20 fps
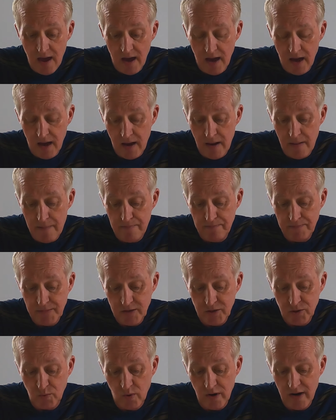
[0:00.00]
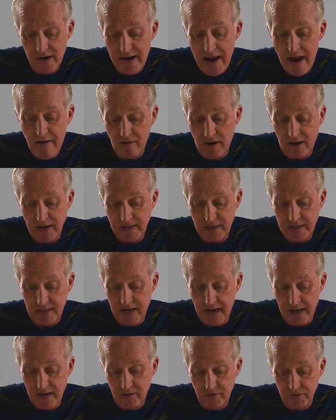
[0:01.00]
Um, so what are nerite
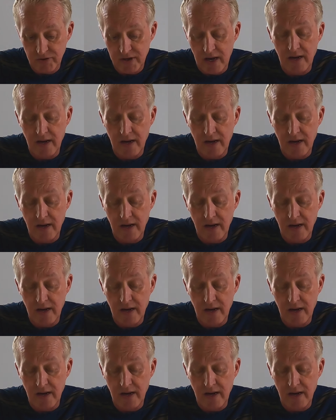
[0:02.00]
snails?